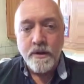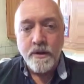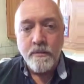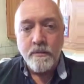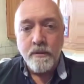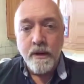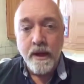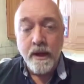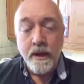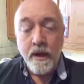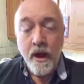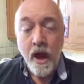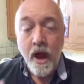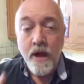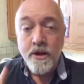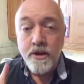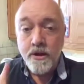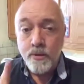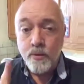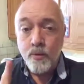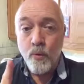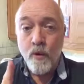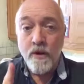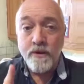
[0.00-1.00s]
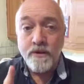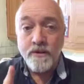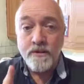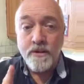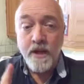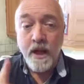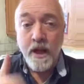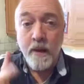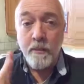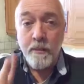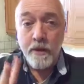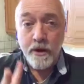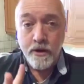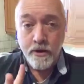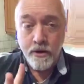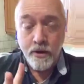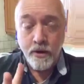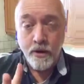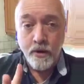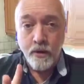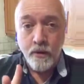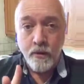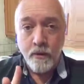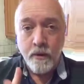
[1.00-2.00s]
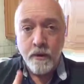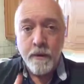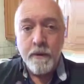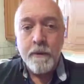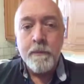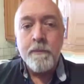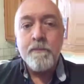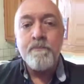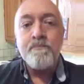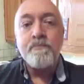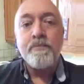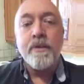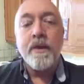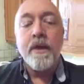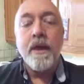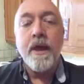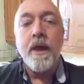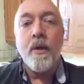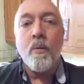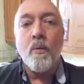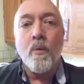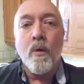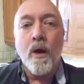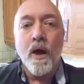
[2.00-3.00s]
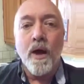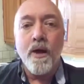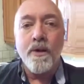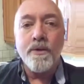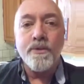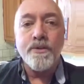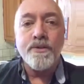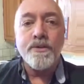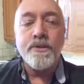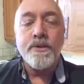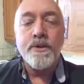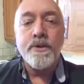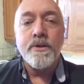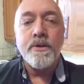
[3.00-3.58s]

in not just one study but two, it was